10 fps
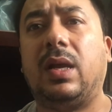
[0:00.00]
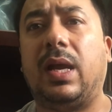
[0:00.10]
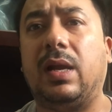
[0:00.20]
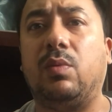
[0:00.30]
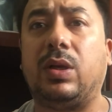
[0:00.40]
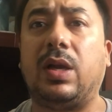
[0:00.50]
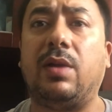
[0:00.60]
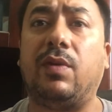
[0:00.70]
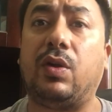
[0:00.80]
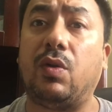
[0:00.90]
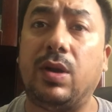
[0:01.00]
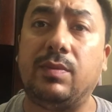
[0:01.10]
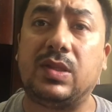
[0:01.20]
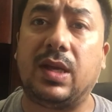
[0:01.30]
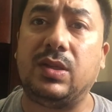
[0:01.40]
and what kind of
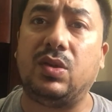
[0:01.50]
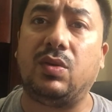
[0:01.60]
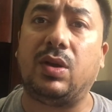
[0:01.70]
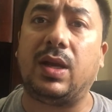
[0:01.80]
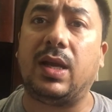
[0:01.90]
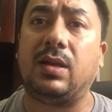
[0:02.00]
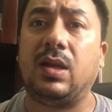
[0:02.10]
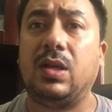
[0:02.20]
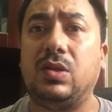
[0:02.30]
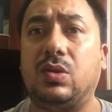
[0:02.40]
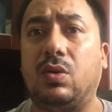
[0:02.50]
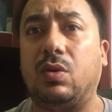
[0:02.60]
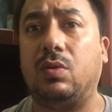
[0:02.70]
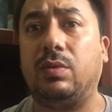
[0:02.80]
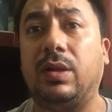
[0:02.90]
aquarium size you're going to get,
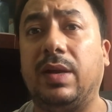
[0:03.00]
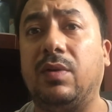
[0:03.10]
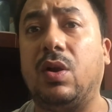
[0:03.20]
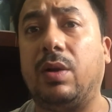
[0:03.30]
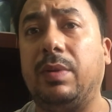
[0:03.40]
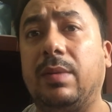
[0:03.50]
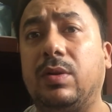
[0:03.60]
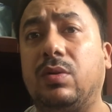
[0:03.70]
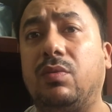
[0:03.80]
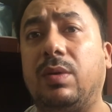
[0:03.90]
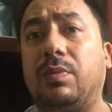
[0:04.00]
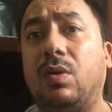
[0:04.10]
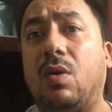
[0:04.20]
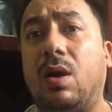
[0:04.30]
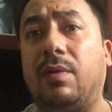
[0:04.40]
so they will not be able to rip
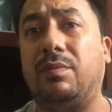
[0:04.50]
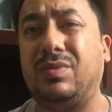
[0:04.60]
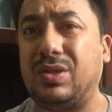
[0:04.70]
you off.